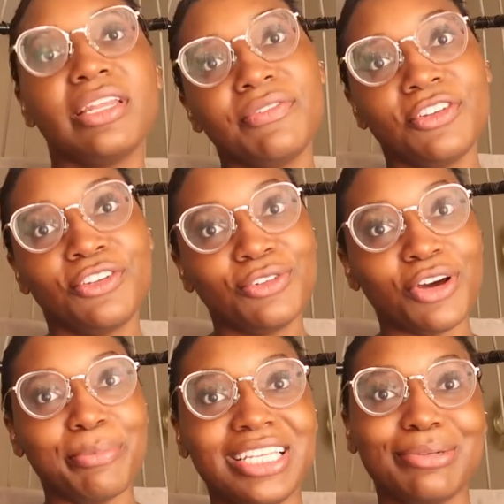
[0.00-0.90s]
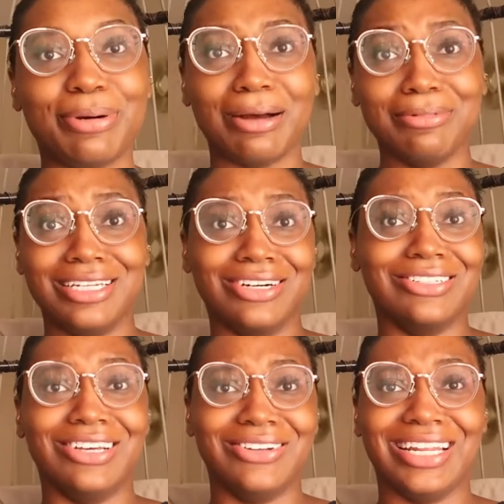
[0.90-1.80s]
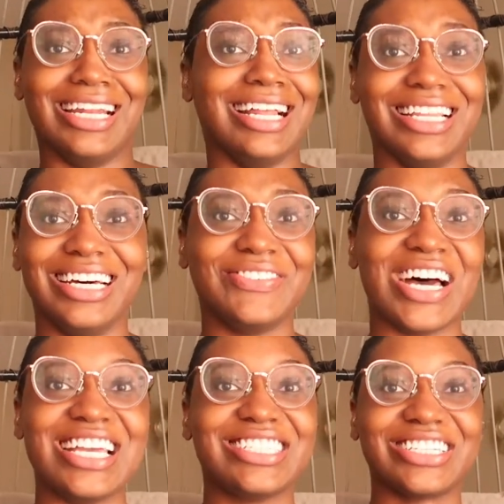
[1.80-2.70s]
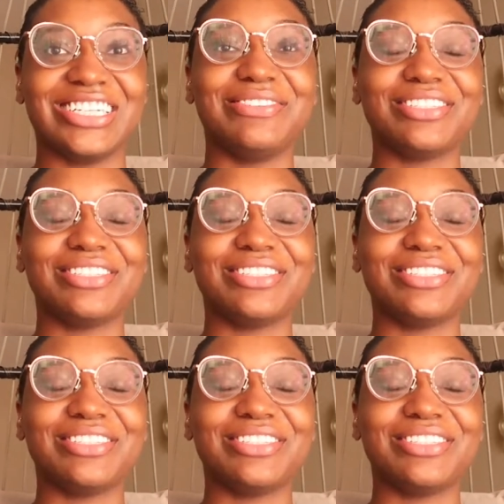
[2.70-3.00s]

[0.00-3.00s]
and if you do know you probably don't know that I love ice cream.